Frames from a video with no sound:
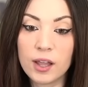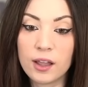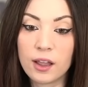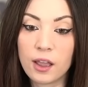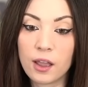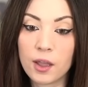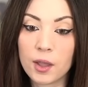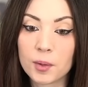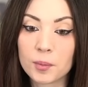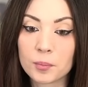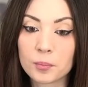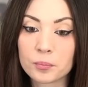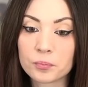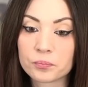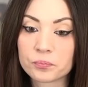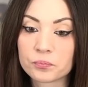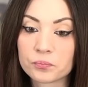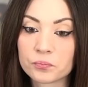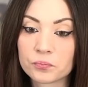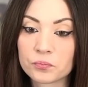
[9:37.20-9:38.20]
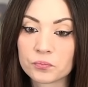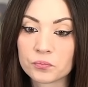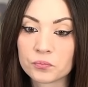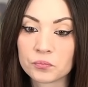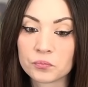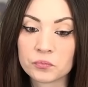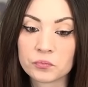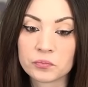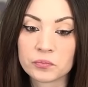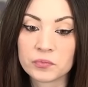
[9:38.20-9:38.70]
um,
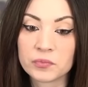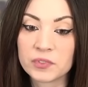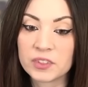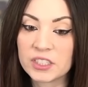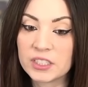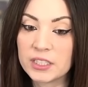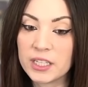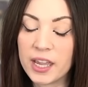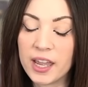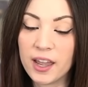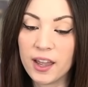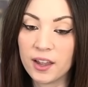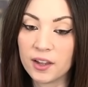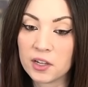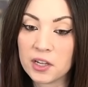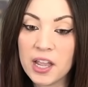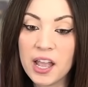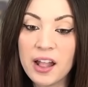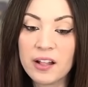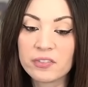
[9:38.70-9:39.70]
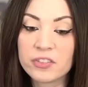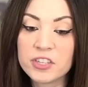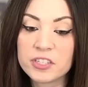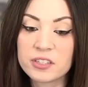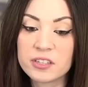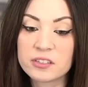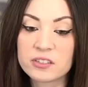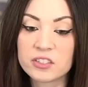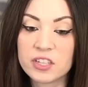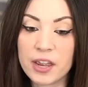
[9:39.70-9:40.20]
yeah, this
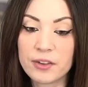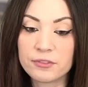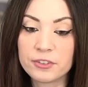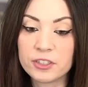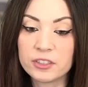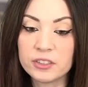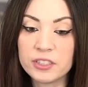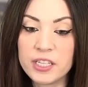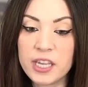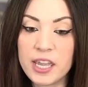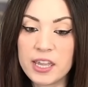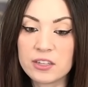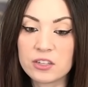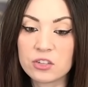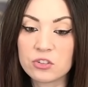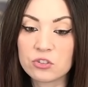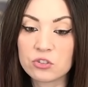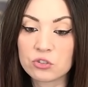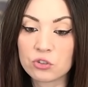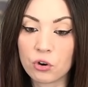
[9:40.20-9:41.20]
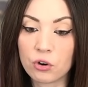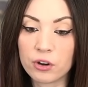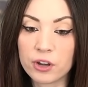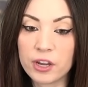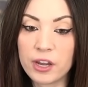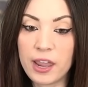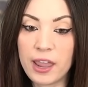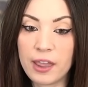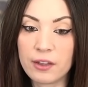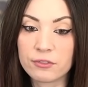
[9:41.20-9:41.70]
is definitely a
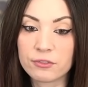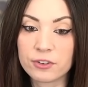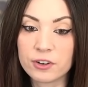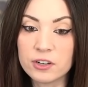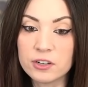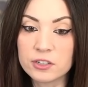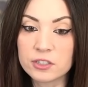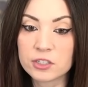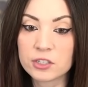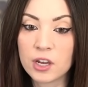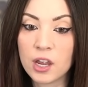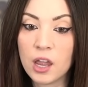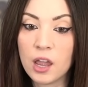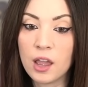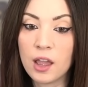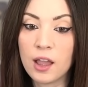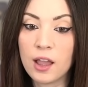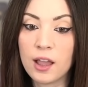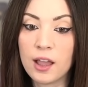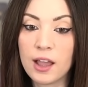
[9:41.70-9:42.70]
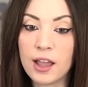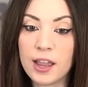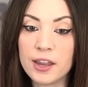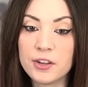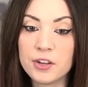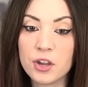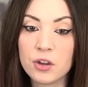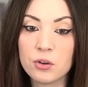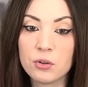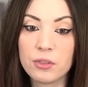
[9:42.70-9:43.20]
concerted effort I
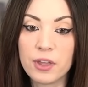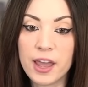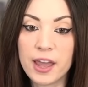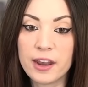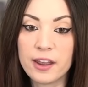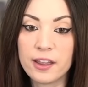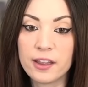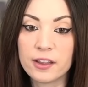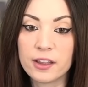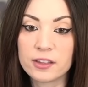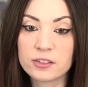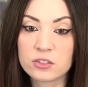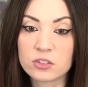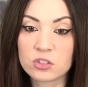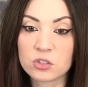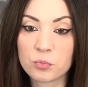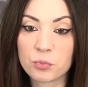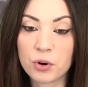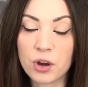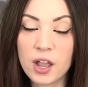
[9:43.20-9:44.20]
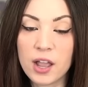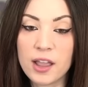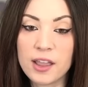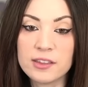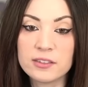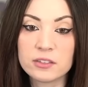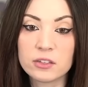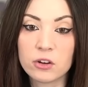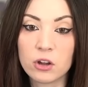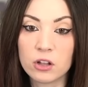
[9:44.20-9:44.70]
know that as a
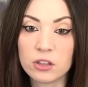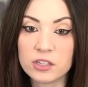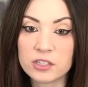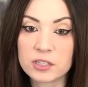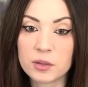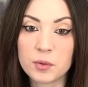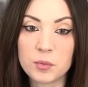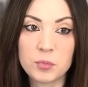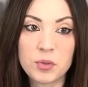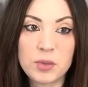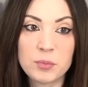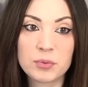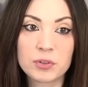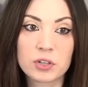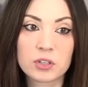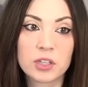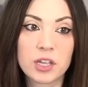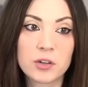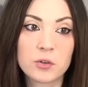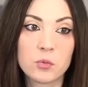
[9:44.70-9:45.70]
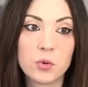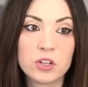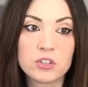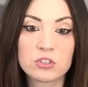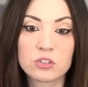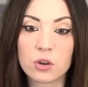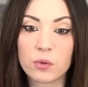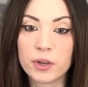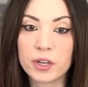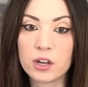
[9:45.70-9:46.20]
surprise and all this. I mean, people are like, what's
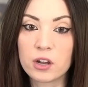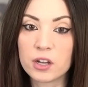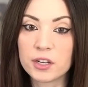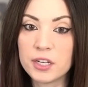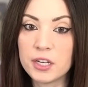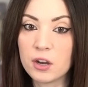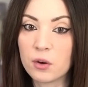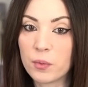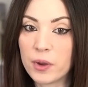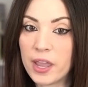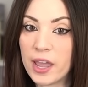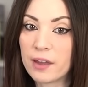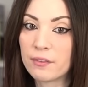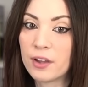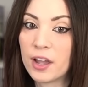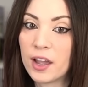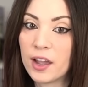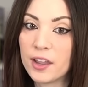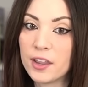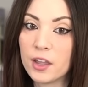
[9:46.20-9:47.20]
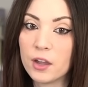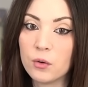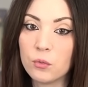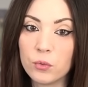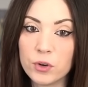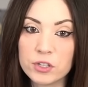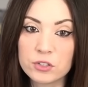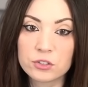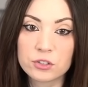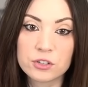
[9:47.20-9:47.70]
going on here? We have Aya
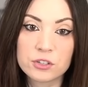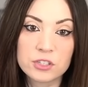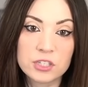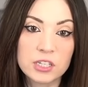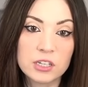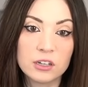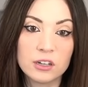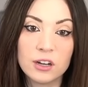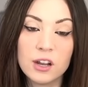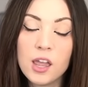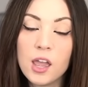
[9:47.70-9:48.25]
Winters here